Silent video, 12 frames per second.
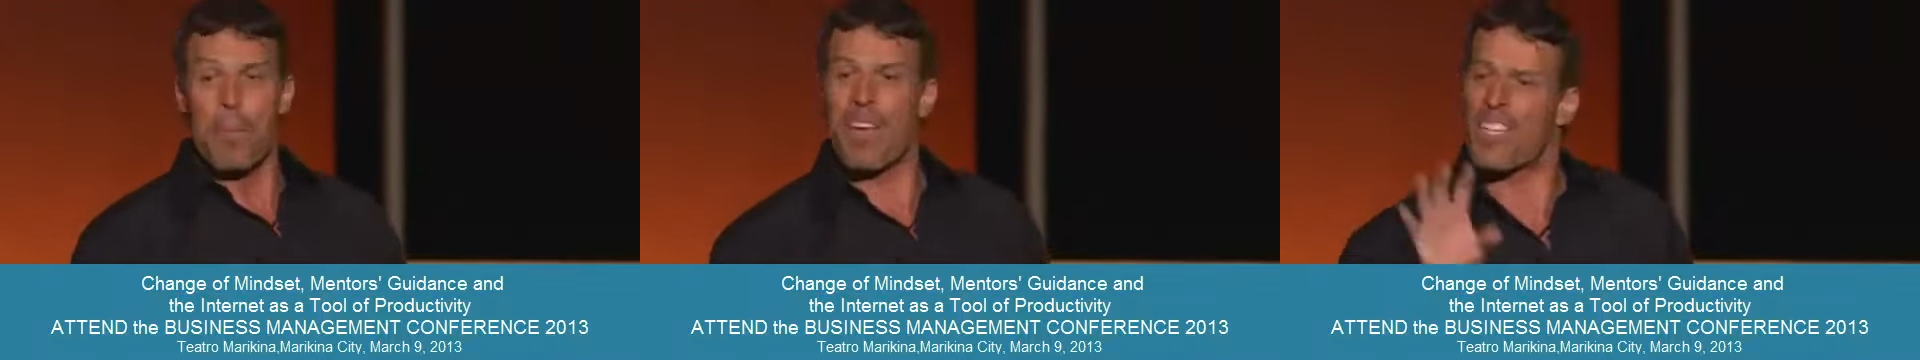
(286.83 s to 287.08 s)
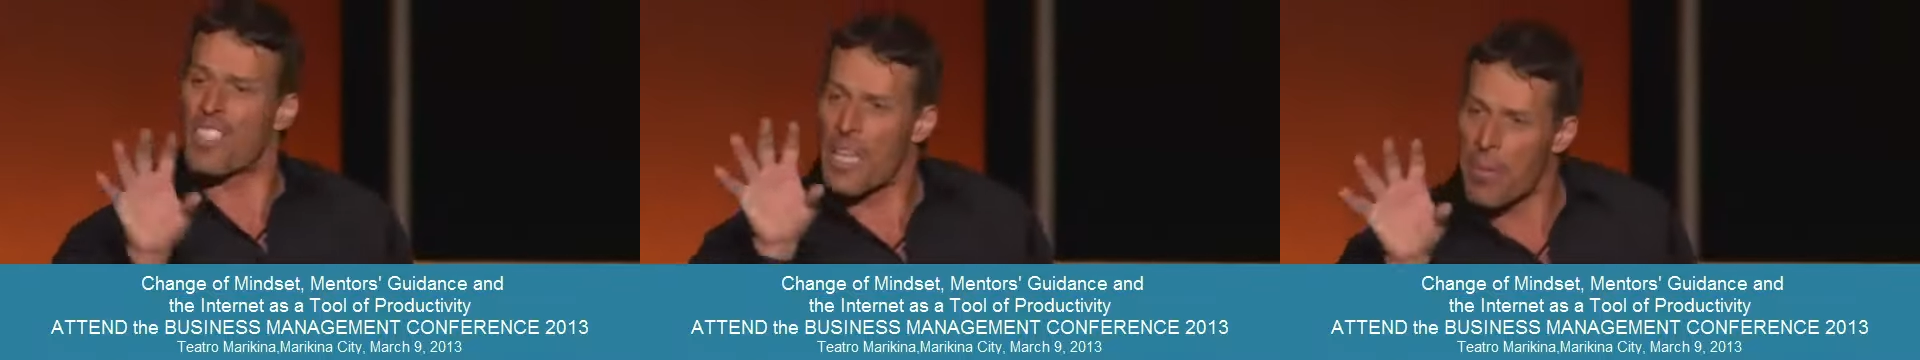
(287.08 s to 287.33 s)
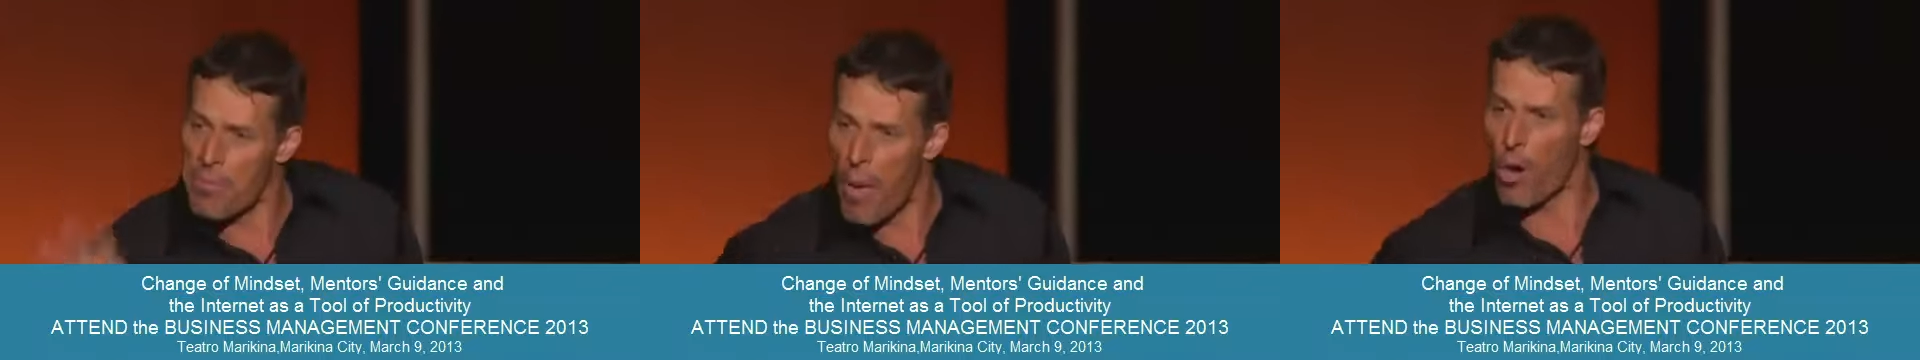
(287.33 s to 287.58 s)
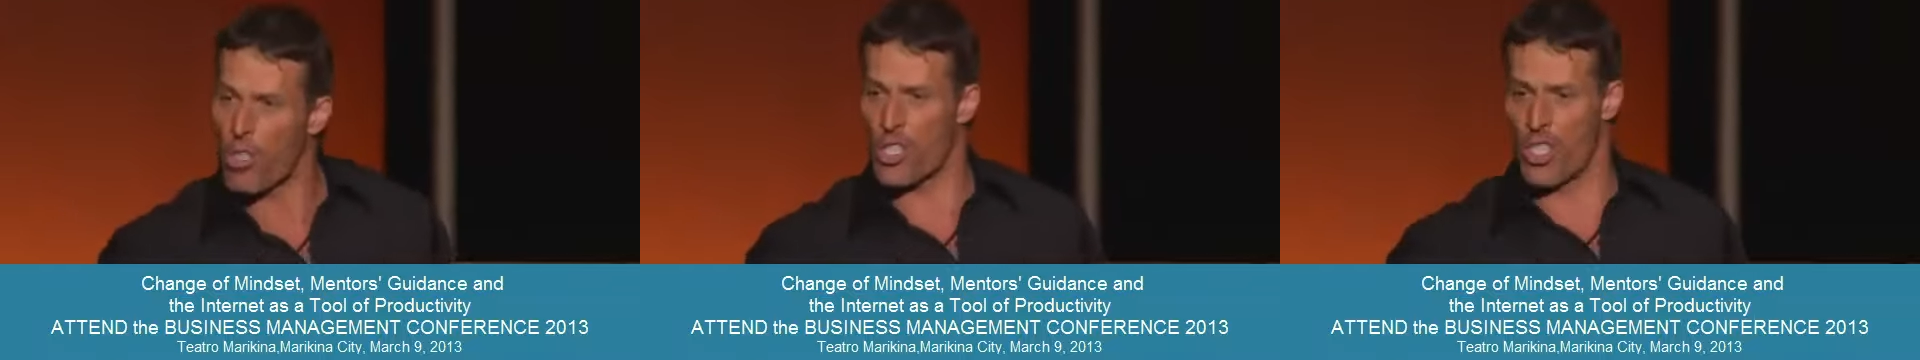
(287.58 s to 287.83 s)
Because the
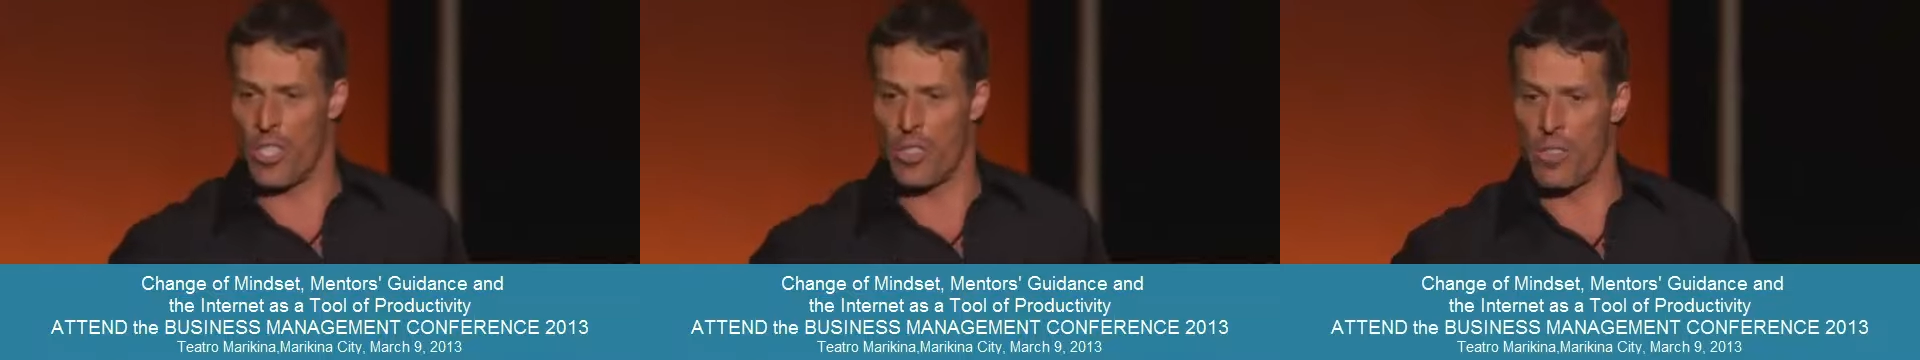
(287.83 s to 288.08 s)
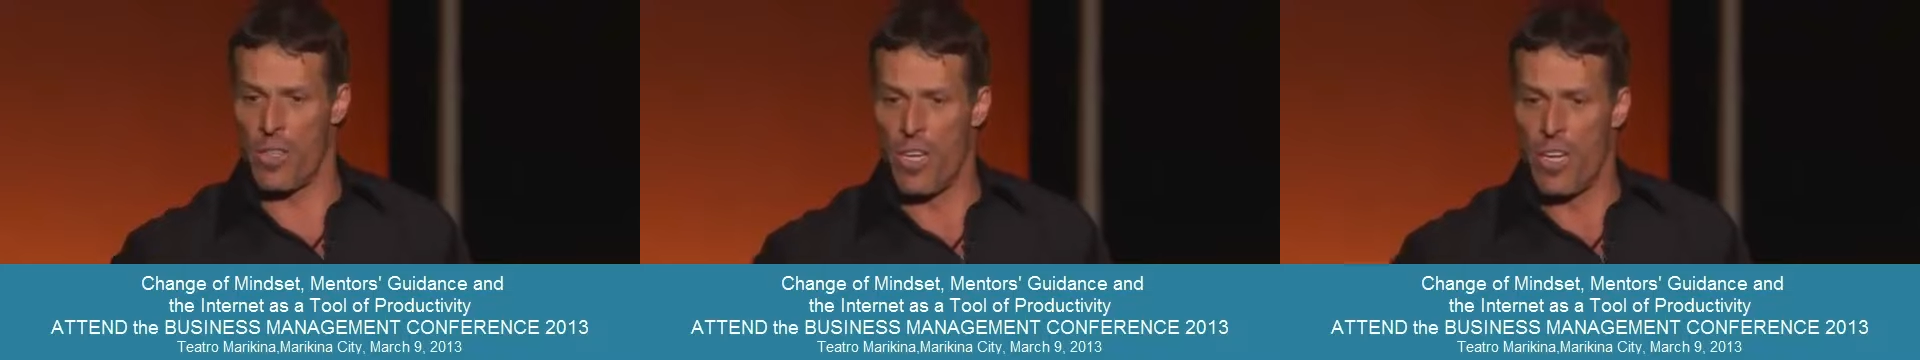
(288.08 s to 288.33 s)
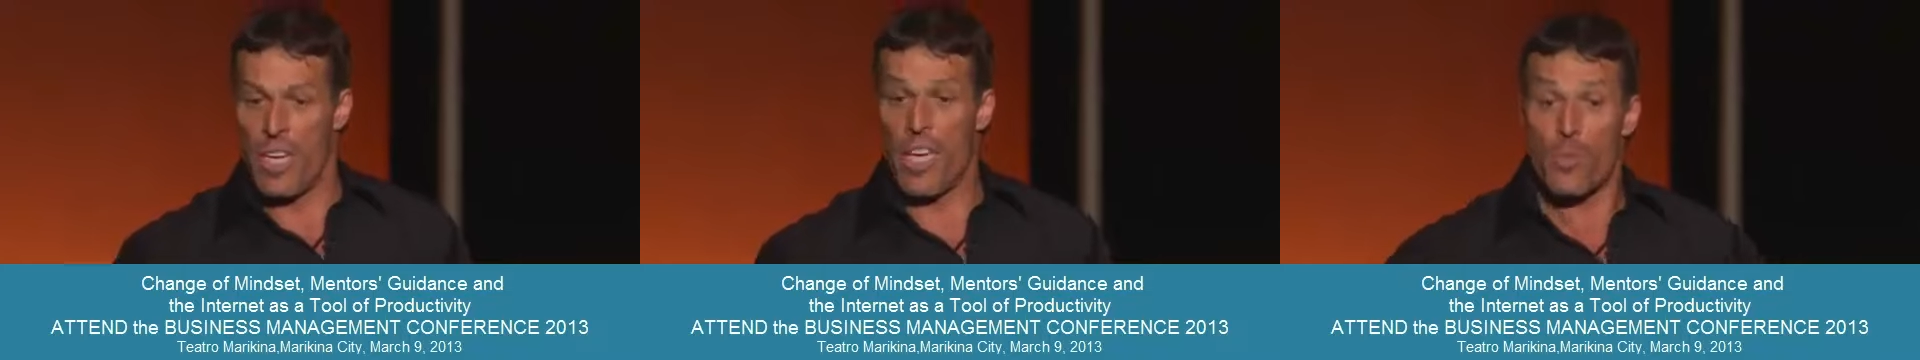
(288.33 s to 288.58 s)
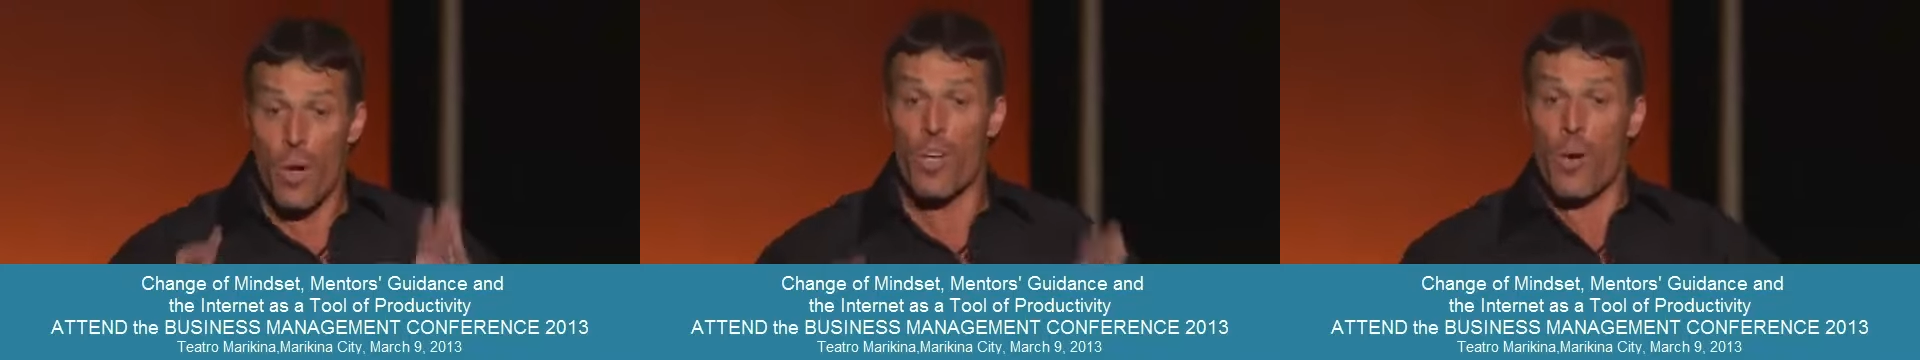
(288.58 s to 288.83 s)
emotion
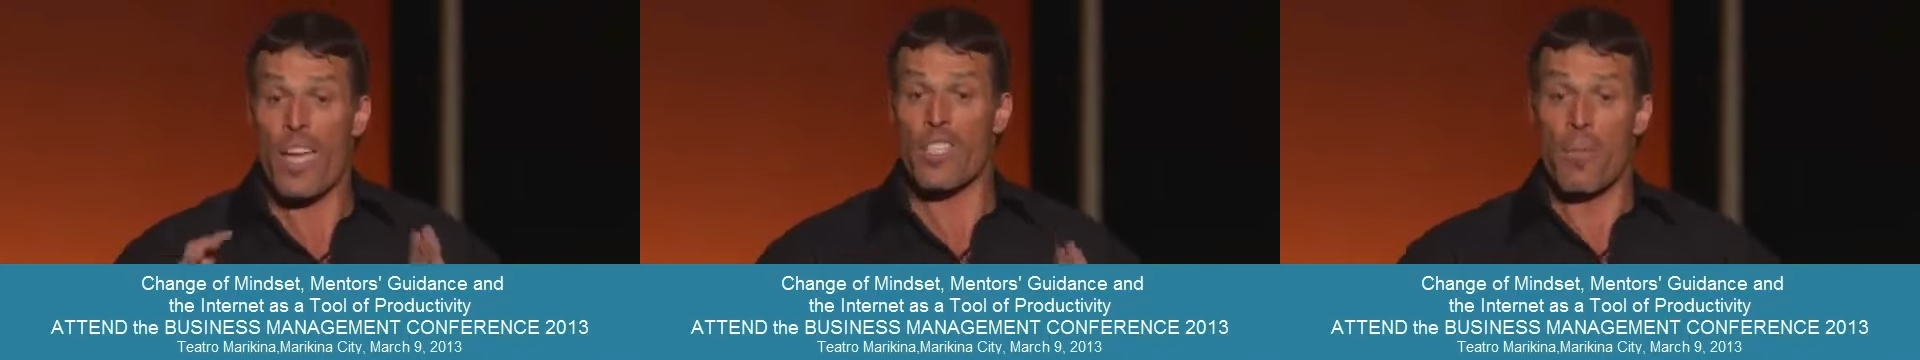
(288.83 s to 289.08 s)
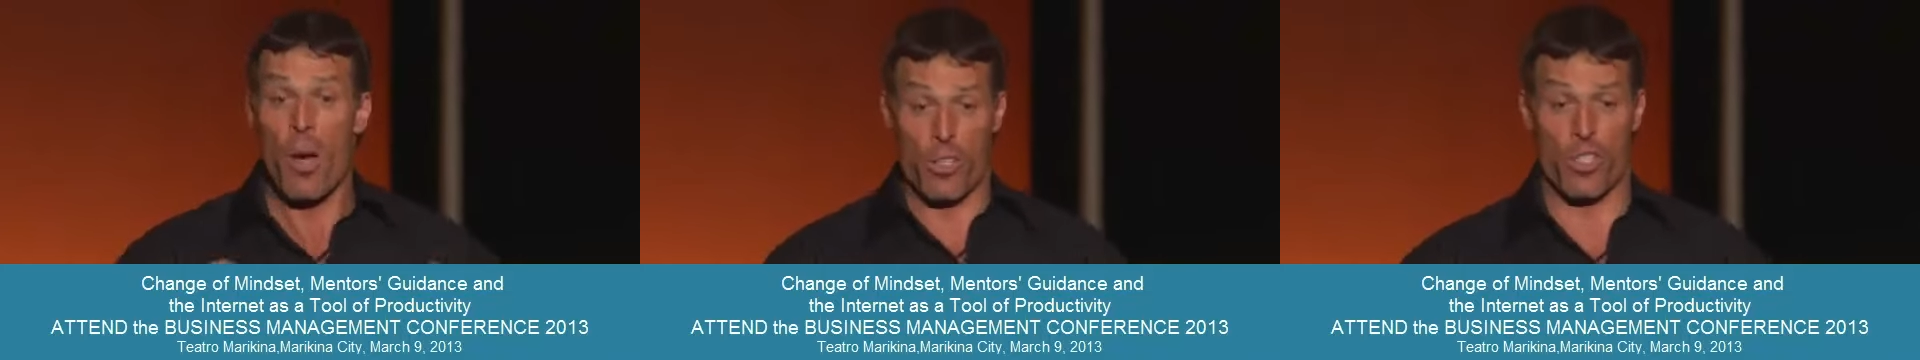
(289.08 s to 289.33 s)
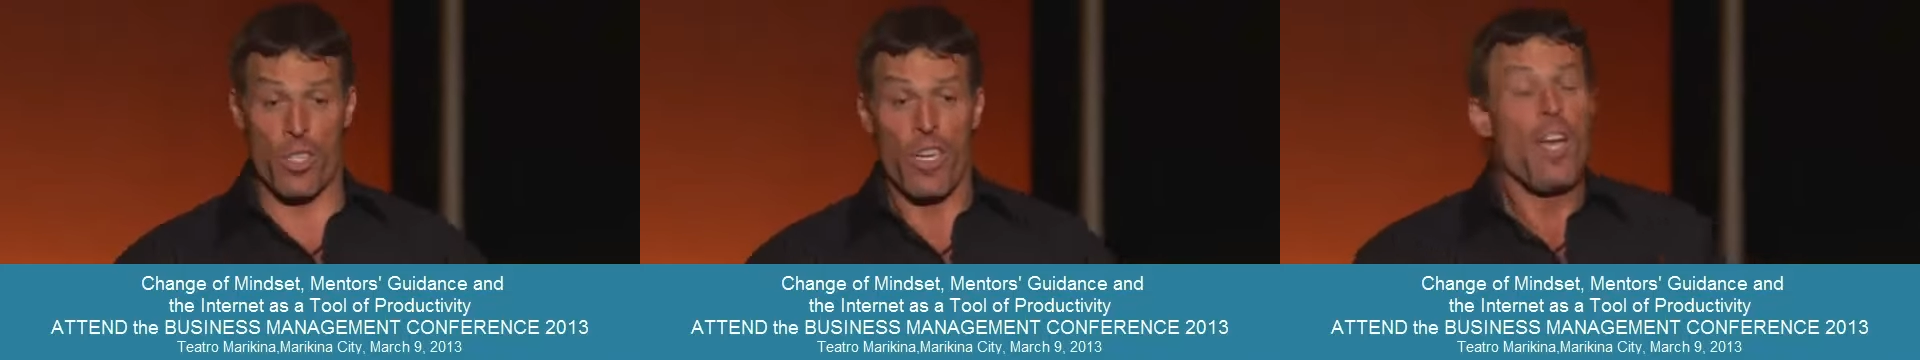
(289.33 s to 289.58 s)
is what creates motion.